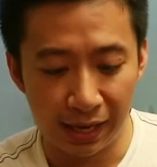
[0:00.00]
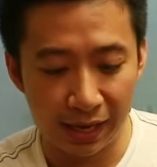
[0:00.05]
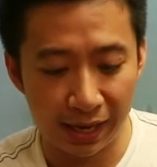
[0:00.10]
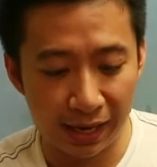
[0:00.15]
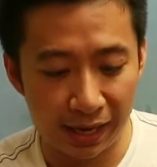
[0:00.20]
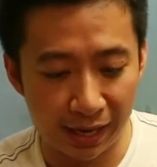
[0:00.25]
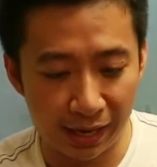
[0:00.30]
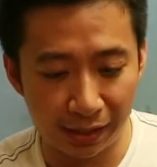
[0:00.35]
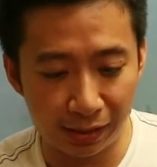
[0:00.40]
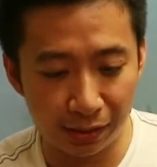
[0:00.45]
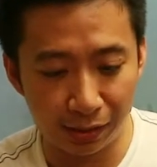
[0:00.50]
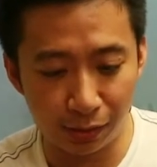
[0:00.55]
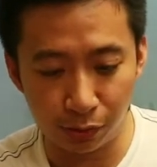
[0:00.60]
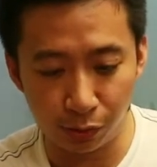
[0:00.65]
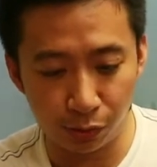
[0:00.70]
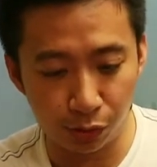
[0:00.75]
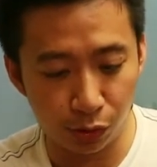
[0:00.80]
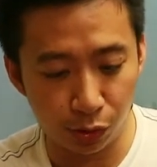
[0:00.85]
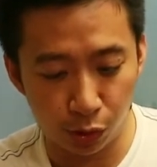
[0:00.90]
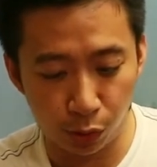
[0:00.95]
and
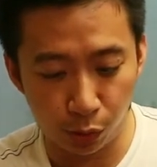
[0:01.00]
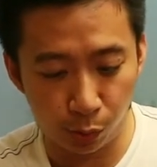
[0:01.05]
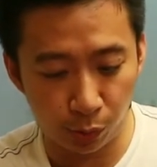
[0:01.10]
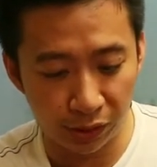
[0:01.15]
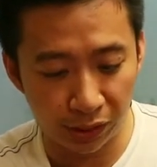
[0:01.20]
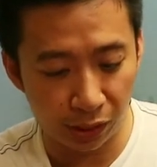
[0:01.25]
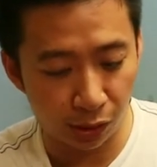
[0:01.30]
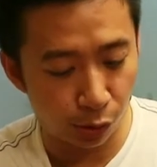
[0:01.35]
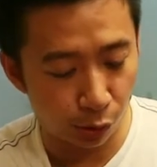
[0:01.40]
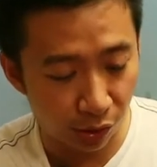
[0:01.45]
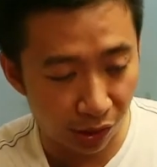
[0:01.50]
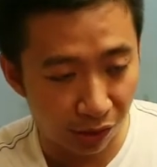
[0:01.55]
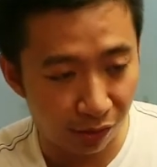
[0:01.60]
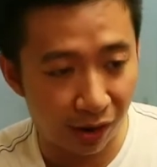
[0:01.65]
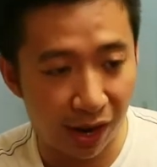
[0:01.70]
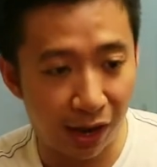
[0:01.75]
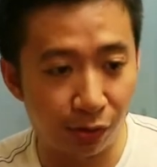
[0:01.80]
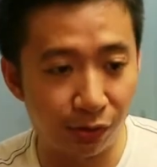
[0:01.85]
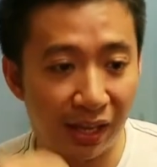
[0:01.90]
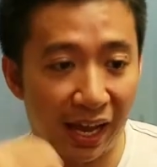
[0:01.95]
you know, when I look
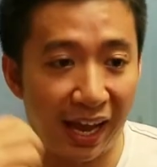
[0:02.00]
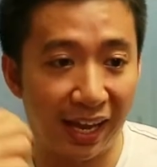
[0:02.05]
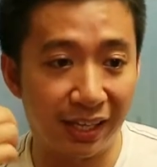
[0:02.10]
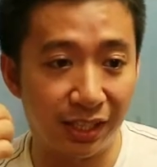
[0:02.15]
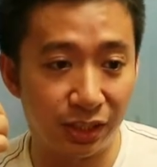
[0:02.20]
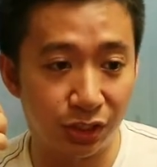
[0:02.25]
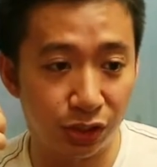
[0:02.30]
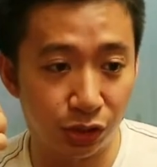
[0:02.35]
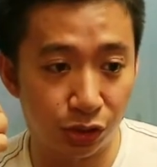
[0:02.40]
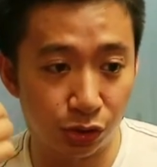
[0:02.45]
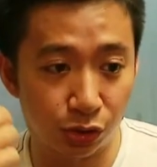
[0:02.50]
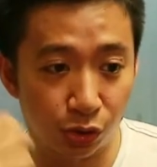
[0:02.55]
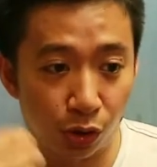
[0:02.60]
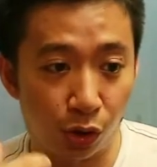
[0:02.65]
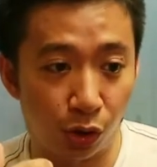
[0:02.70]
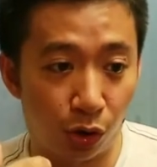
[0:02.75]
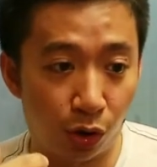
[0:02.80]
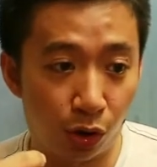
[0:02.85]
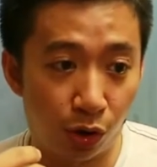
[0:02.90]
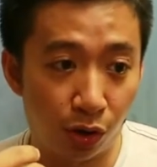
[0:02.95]
around, I
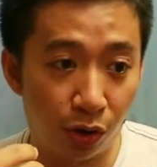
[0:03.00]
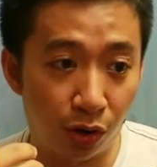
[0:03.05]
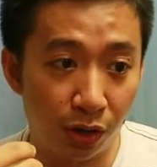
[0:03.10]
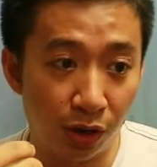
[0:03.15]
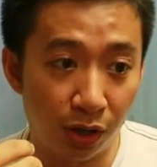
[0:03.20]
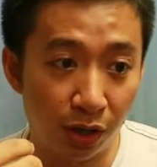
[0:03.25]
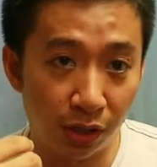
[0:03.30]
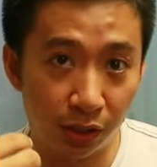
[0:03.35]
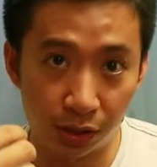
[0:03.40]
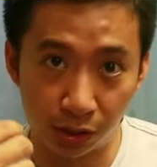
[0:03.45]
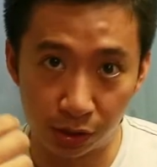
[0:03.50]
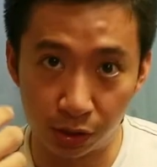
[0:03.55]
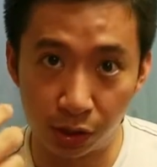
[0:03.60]
saw the